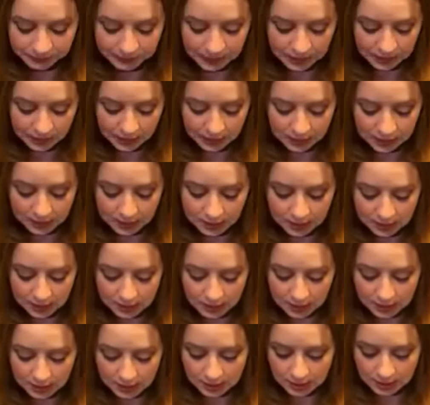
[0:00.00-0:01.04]
Let's
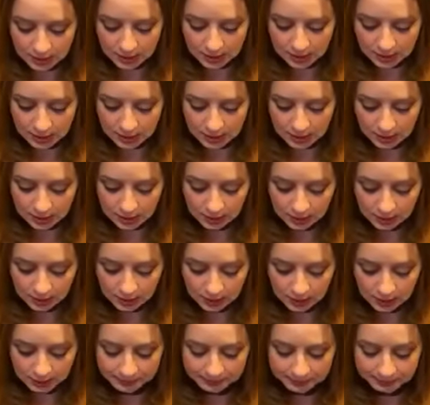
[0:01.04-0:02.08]

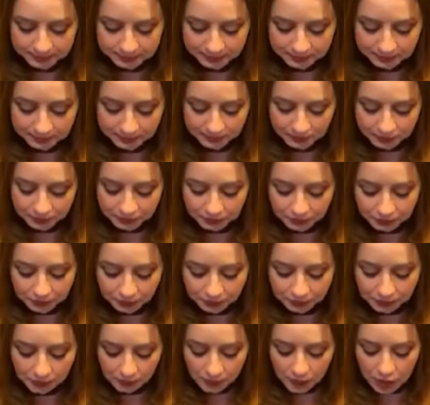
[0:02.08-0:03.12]
see.
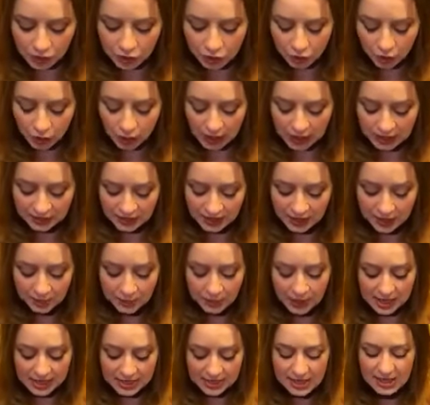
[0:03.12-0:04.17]
So I think
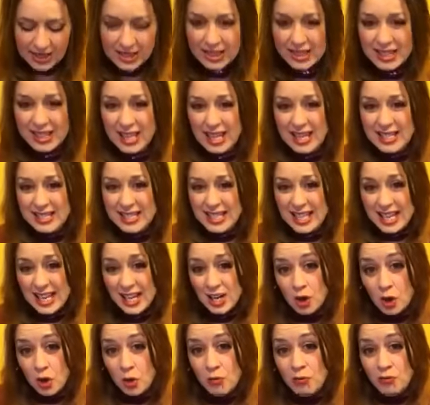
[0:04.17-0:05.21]
basically that's
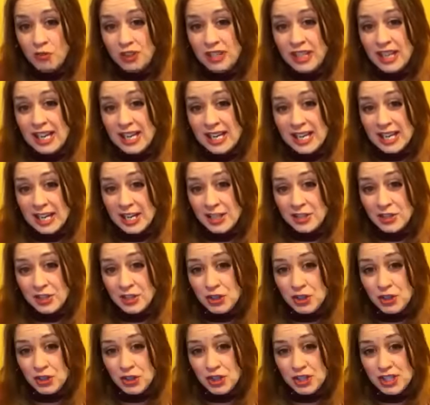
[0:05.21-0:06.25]
it. Hopefully I
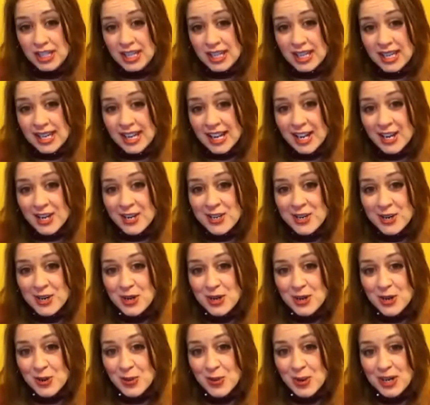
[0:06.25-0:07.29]
answered
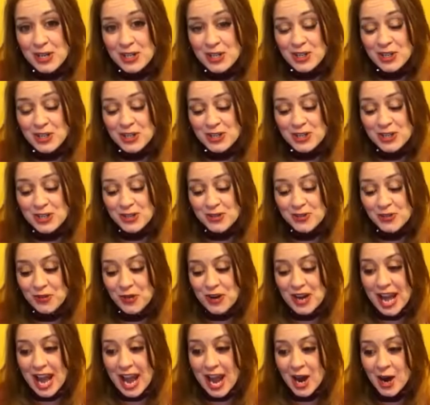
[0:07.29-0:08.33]
your questions
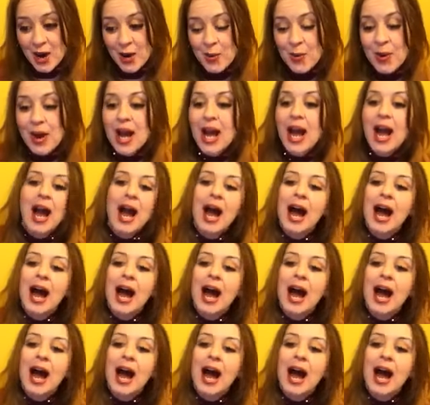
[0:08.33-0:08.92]
for now.